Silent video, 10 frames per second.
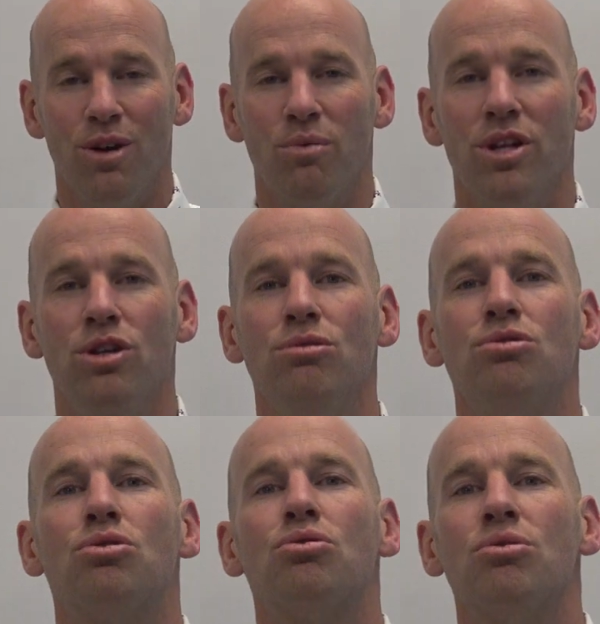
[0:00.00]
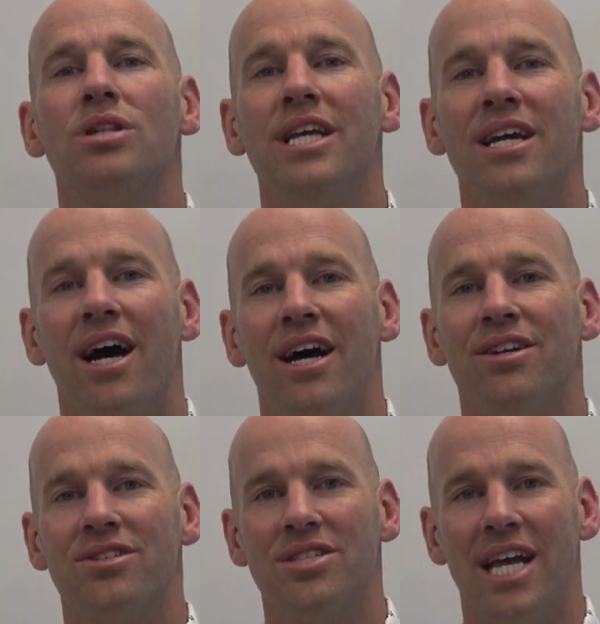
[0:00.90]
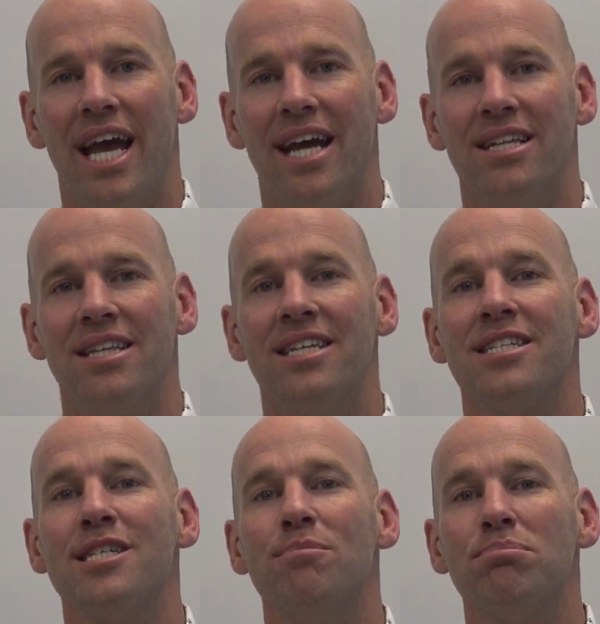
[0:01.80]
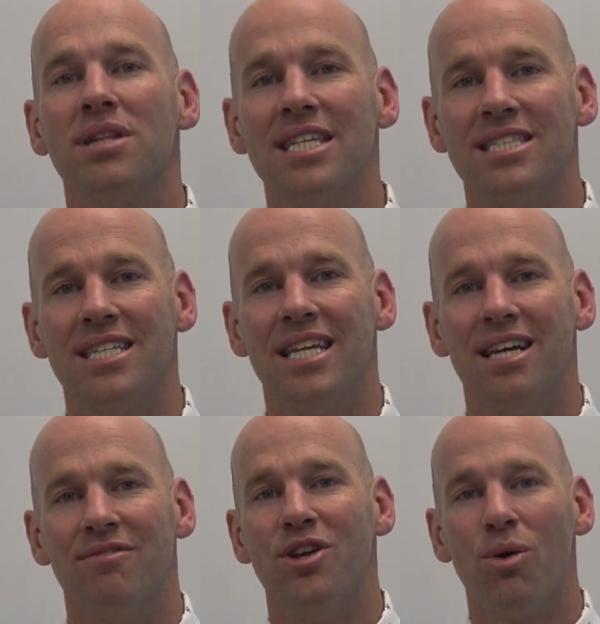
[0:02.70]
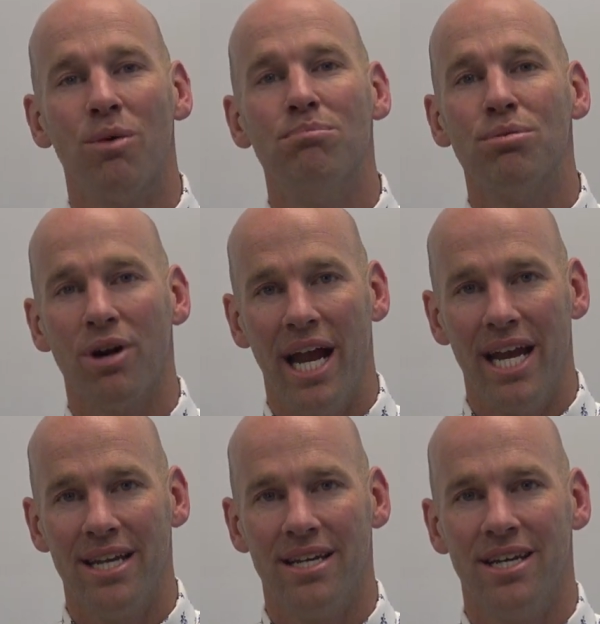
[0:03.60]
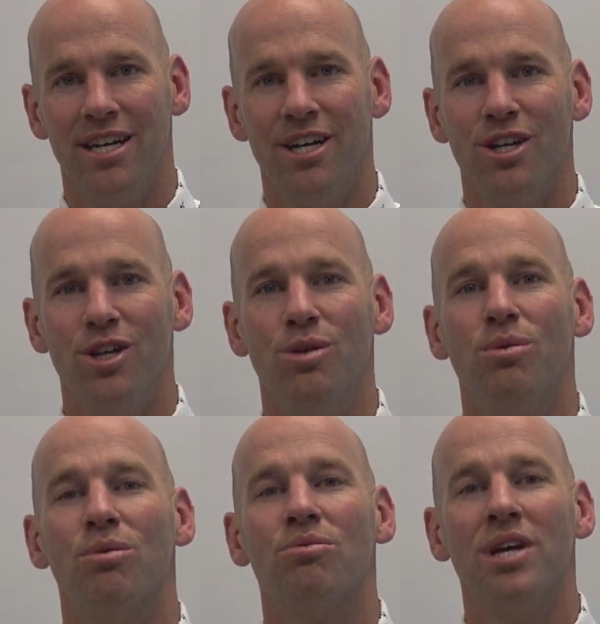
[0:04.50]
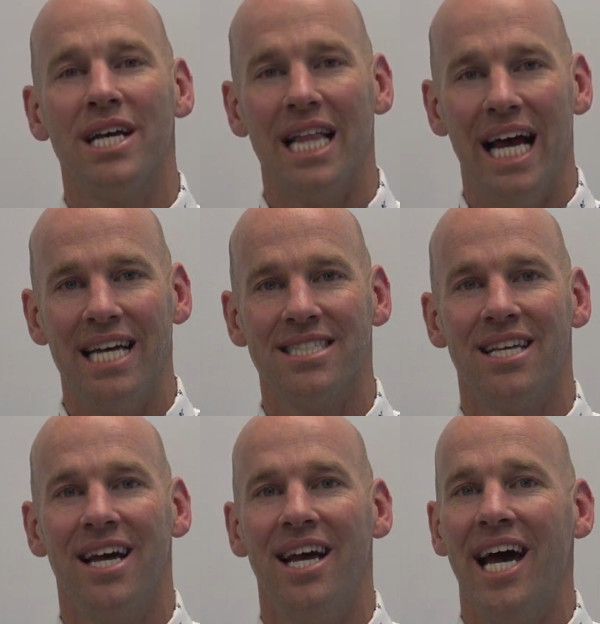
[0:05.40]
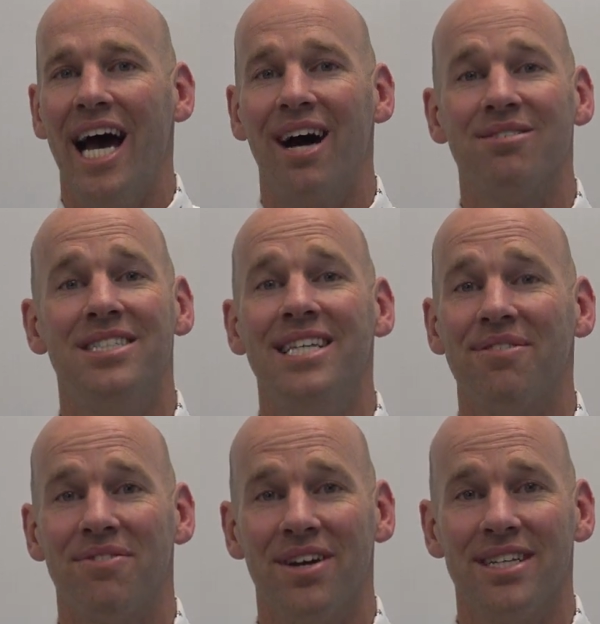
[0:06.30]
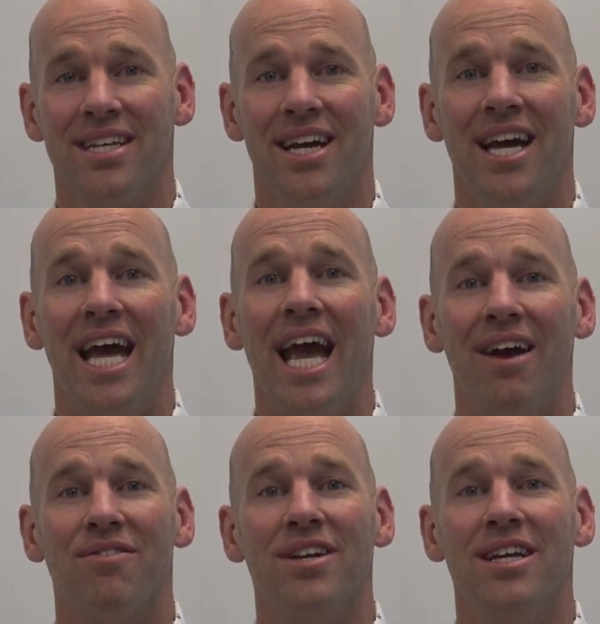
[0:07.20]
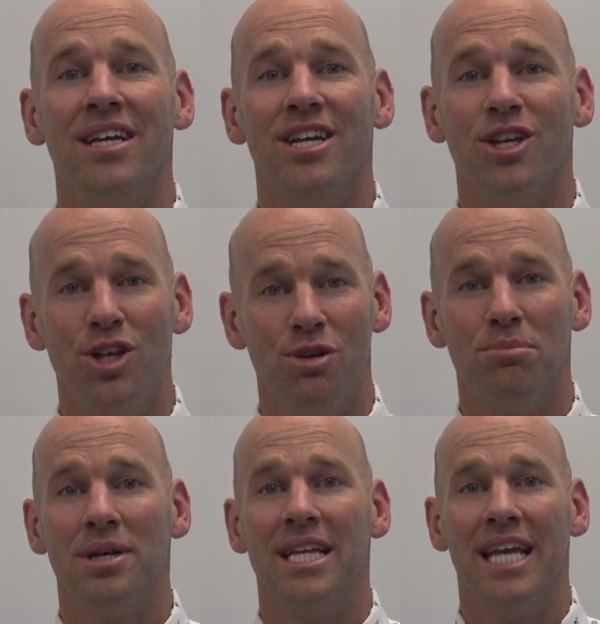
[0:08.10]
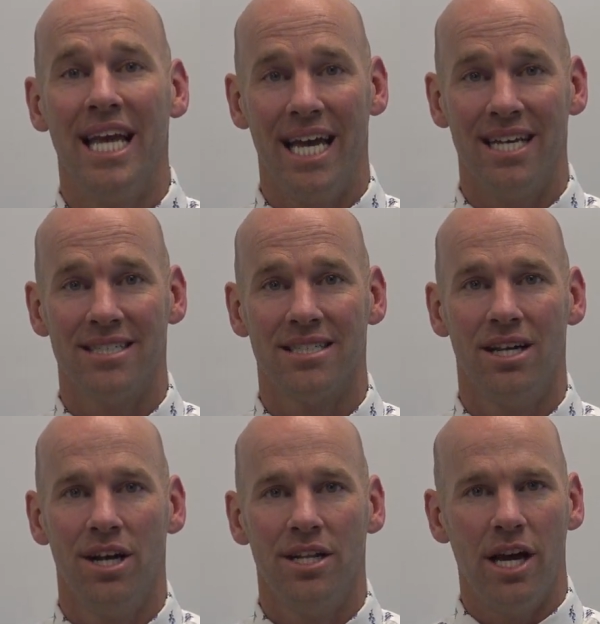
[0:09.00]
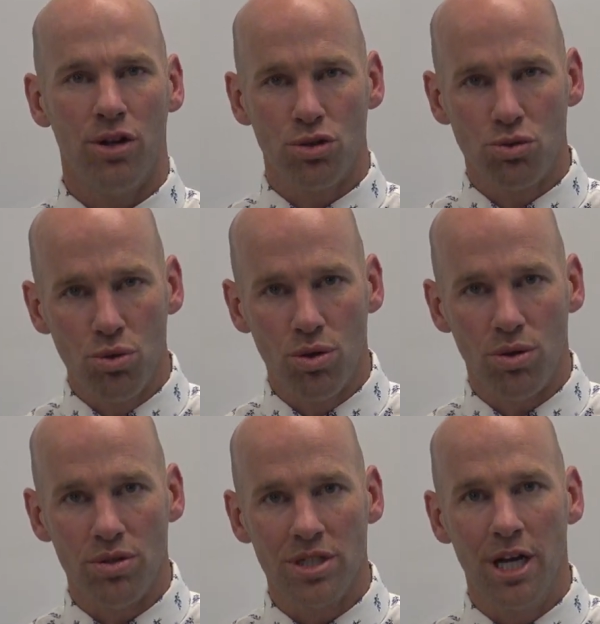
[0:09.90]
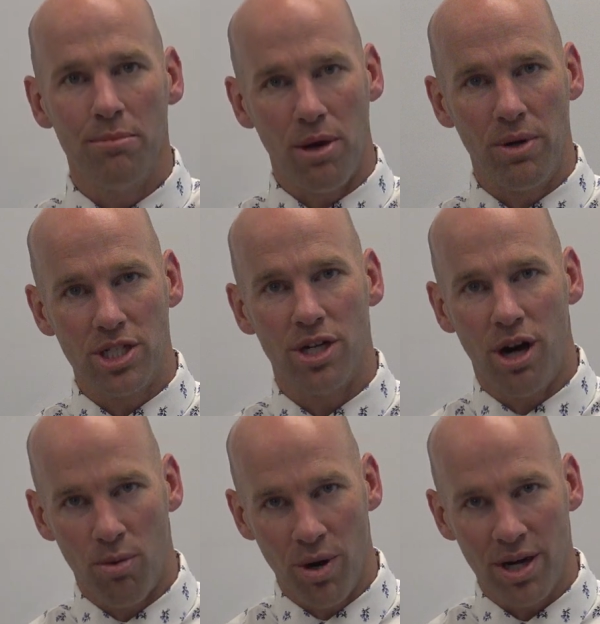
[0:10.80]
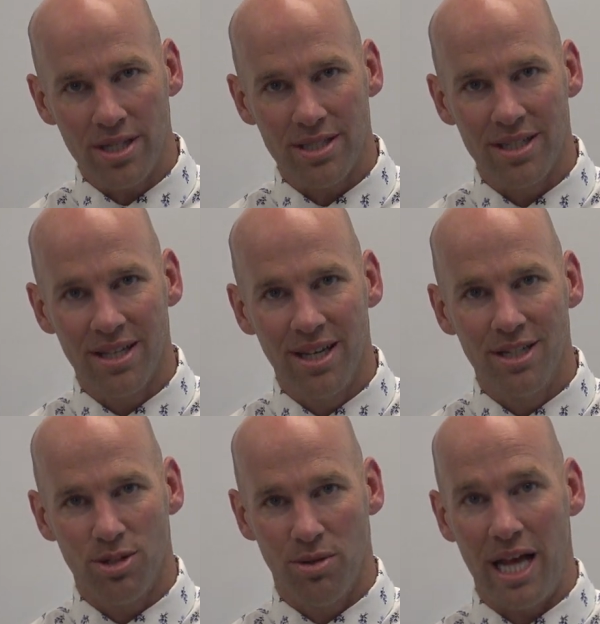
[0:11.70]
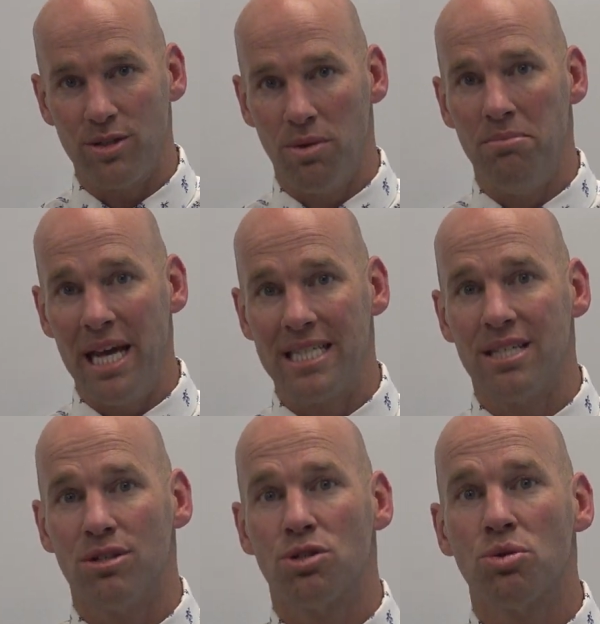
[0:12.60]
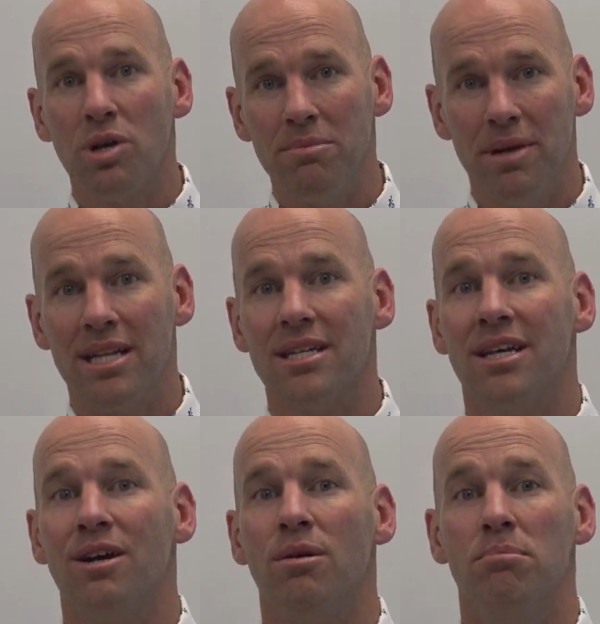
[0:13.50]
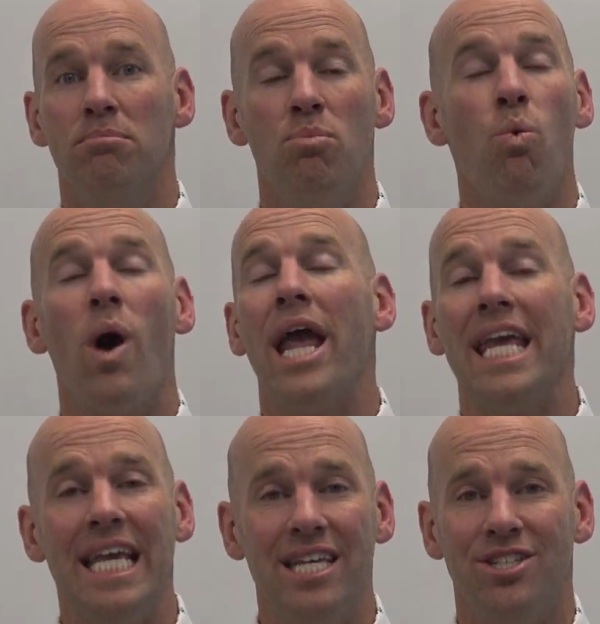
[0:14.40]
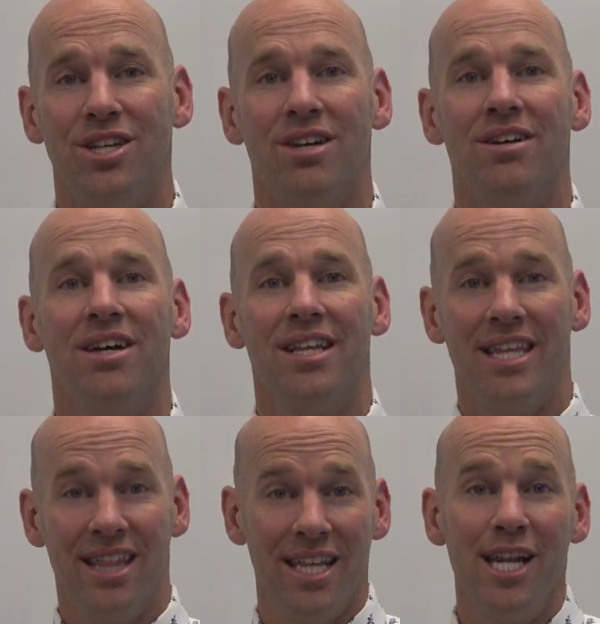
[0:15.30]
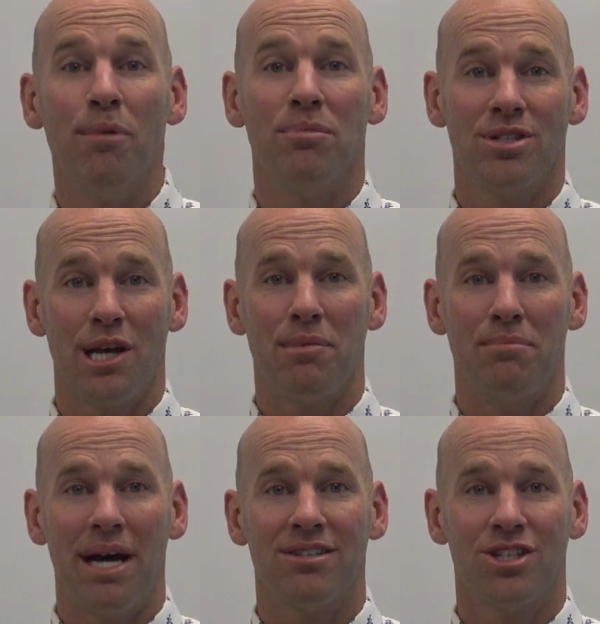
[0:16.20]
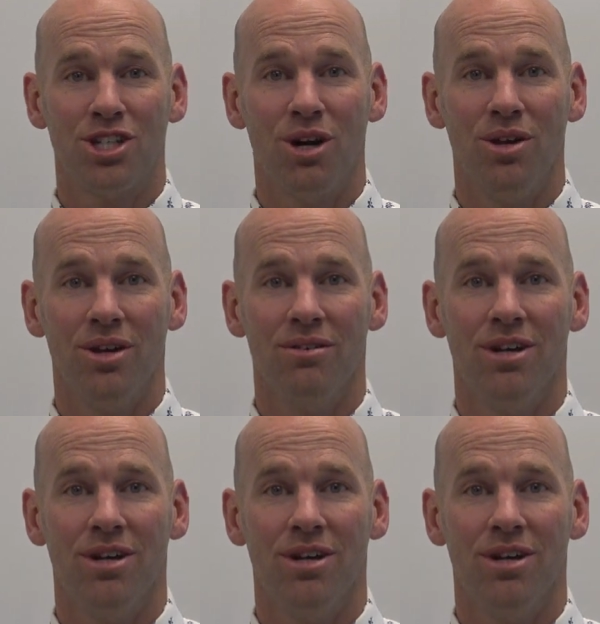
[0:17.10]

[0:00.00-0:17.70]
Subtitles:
When you truly understand the simplicity of your brain, you will realize how different every human is. Now there's rules by which it all works, so that's what makes treatment way easier than the numbers I'm about to show you.